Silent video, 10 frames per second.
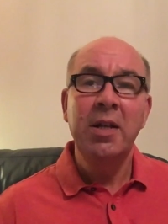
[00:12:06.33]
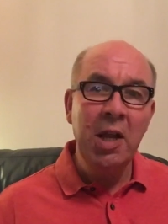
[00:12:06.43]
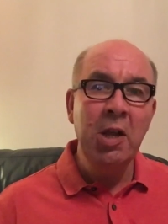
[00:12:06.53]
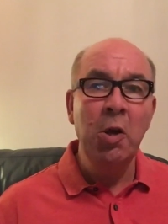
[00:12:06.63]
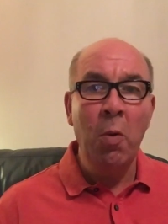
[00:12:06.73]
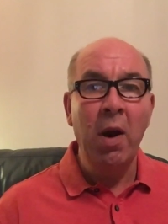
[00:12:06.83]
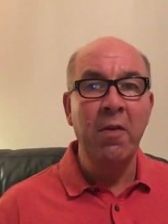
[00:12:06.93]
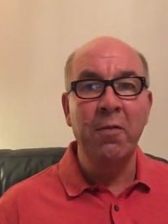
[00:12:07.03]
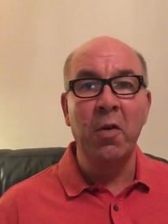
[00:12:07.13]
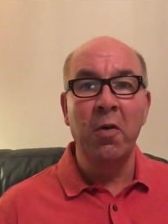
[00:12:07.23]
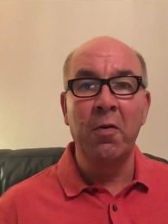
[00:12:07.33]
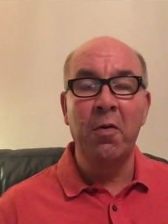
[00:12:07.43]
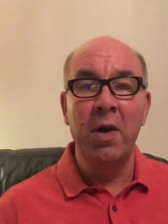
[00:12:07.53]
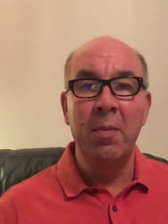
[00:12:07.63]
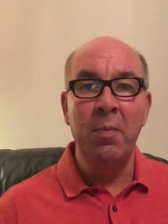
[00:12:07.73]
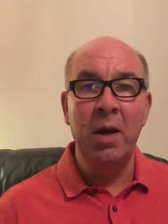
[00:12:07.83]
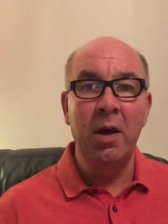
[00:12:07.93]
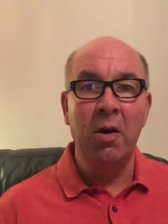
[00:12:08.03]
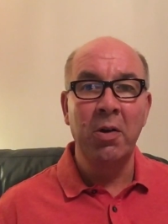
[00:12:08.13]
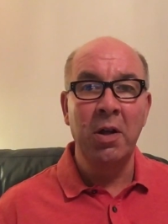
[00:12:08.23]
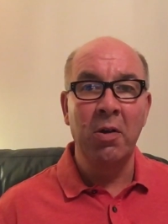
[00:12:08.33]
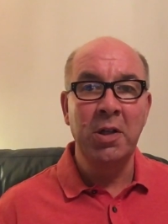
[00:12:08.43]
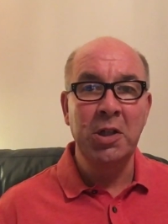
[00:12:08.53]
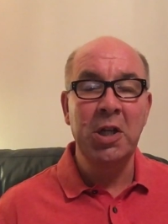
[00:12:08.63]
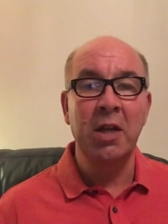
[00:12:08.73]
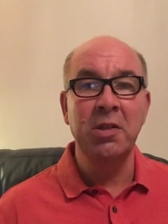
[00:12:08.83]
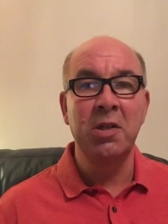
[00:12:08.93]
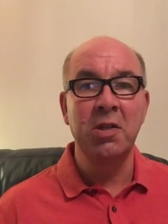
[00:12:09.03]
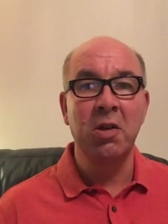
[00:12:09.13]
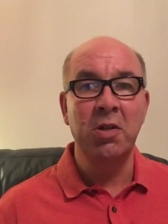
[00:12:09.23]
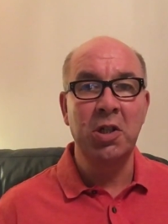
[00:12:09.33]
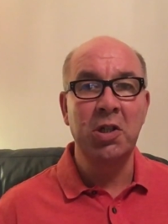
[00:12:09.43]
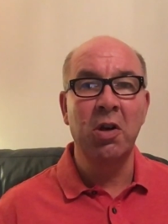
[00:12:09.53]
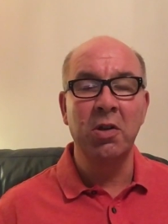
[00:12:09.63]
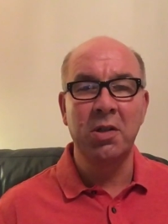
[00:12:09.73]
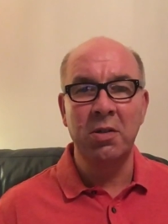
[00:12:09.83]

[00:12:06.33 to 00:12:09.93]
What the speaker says: Didn't quite fall for him on his chances, on his shots.